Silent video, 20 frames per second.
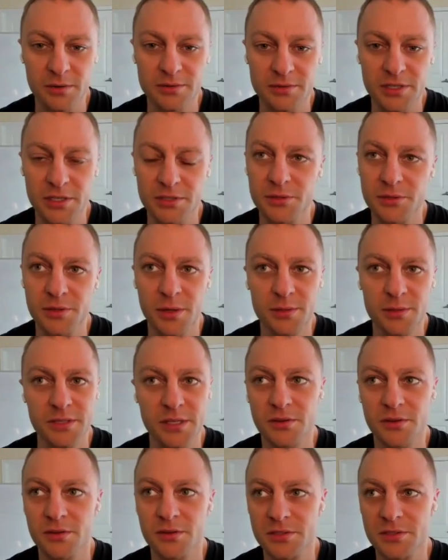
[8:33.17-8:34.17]
I was like, dude, I was
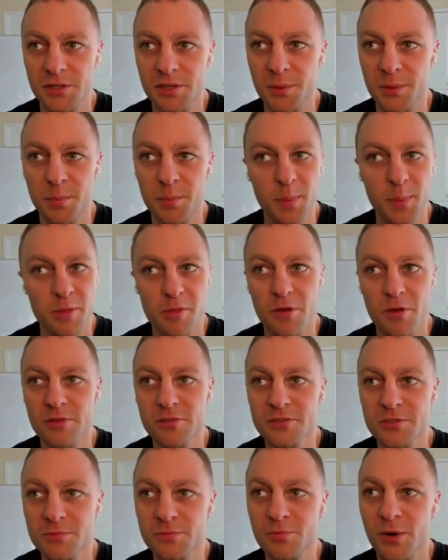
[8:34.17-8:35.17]
like,
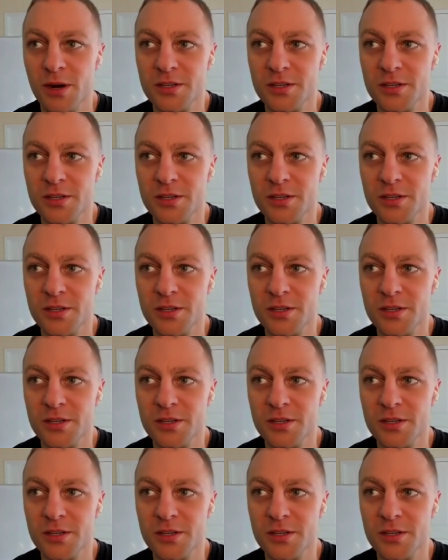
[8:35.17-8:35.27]
there's some